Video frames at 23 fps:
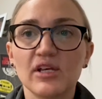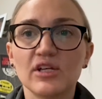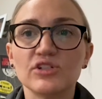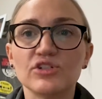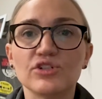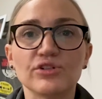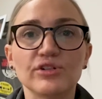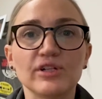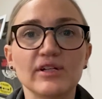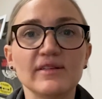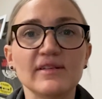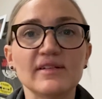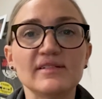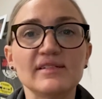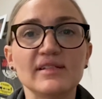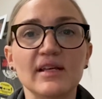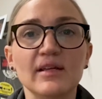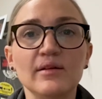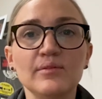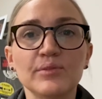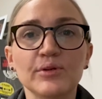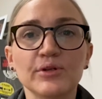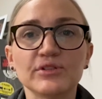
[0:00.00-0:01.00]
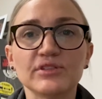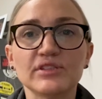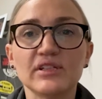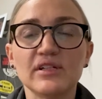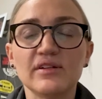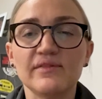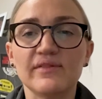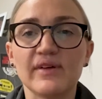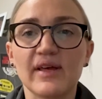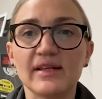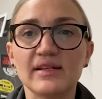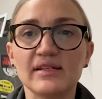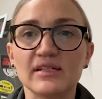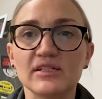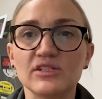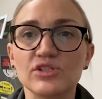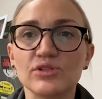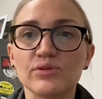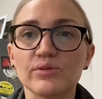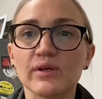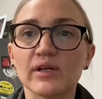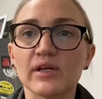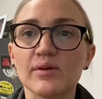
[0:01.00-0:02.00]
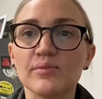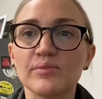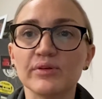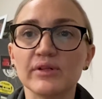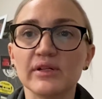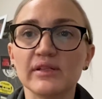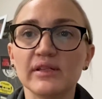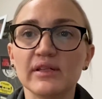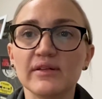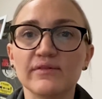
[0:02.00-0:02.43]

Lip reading: turning this in-person event into a completely